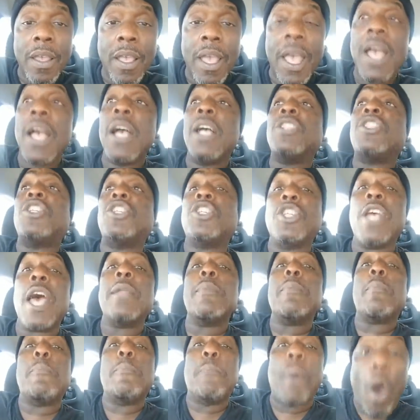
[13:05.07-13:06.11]
shut
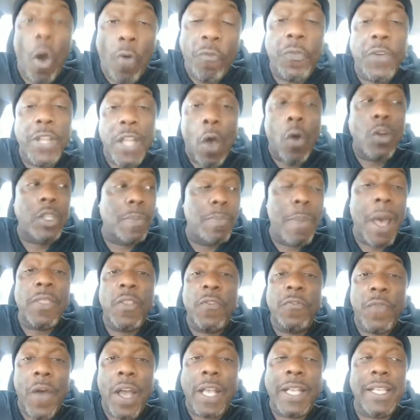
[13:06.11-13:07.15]
both of those
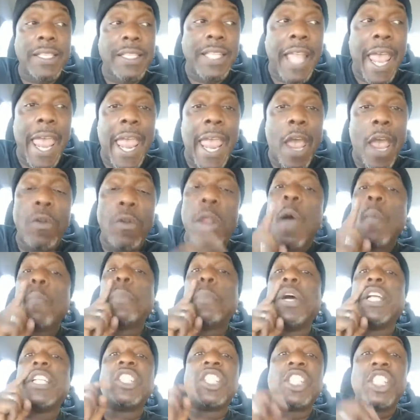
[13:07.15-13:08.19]
motherfuckers down,
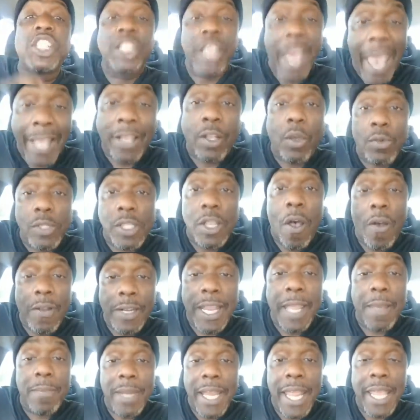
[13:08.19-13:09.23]
put shackles on
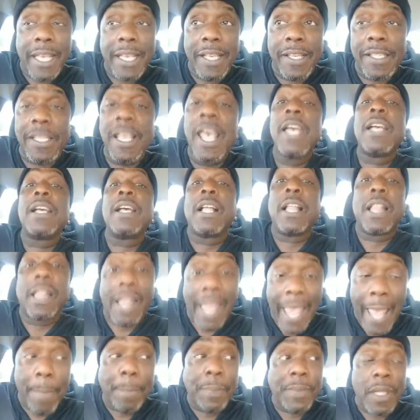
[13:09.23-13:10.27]
them niggas,
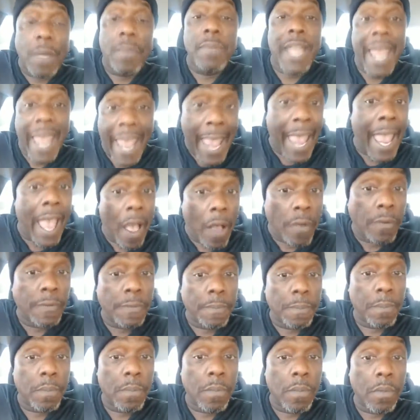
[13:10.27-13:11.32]
clamped them down.
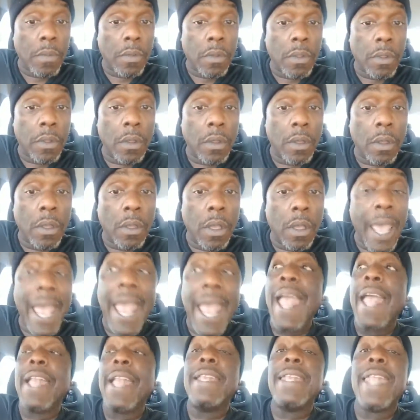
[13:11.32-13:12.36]

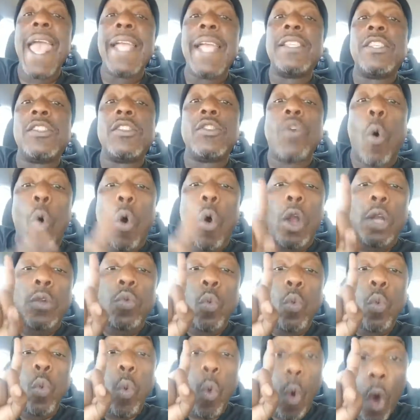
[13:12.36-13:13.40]
And they scored
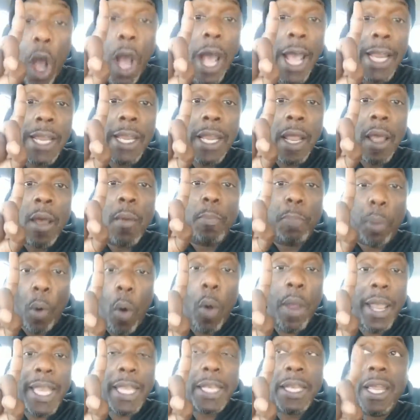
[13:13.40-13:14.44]
1
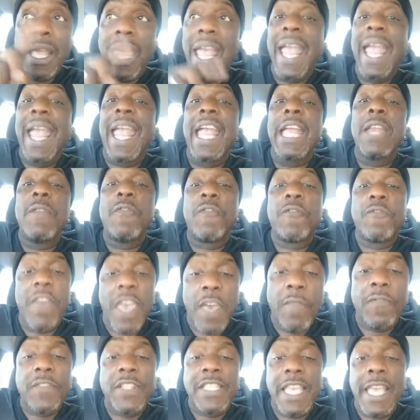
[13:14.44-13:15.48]
point in
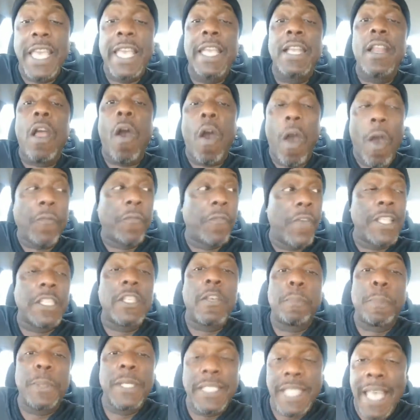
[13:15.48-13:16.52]
15
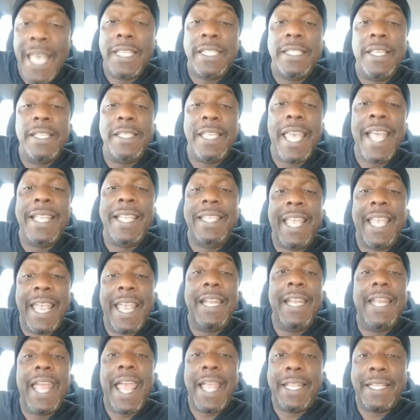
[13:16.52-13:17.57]
offensive possessions at the end
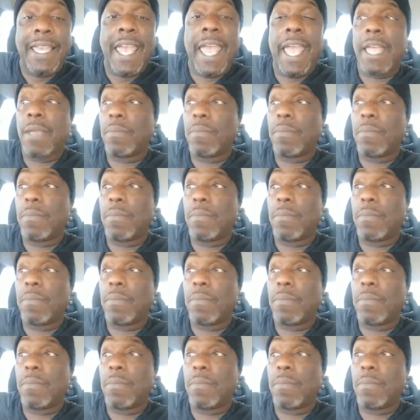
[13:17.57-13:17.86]
of that game.